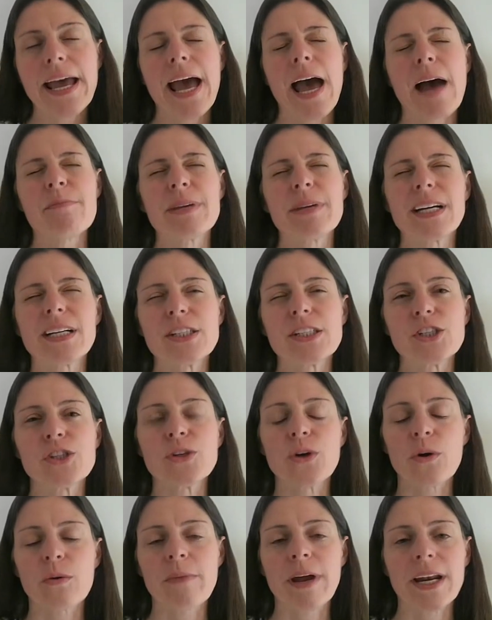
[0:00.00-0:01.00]
And because
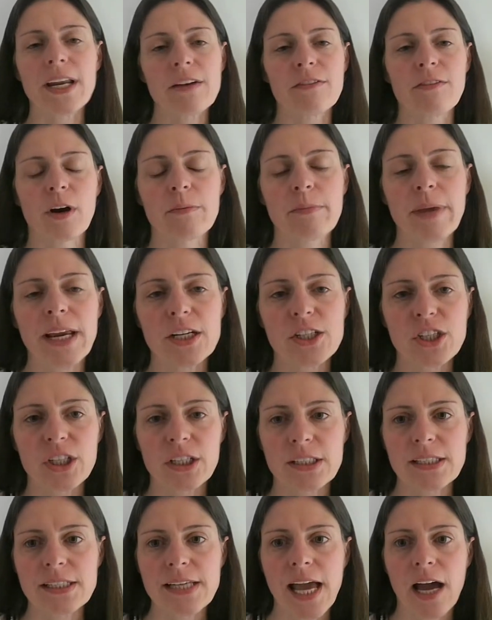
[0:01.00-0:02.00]
so many of our
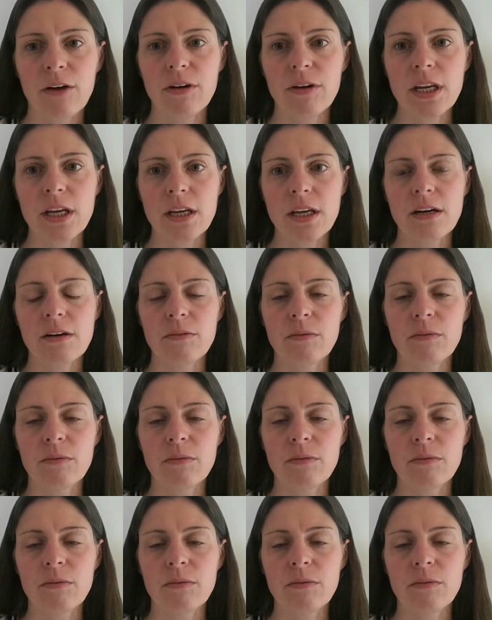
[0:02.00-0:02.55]
patients now need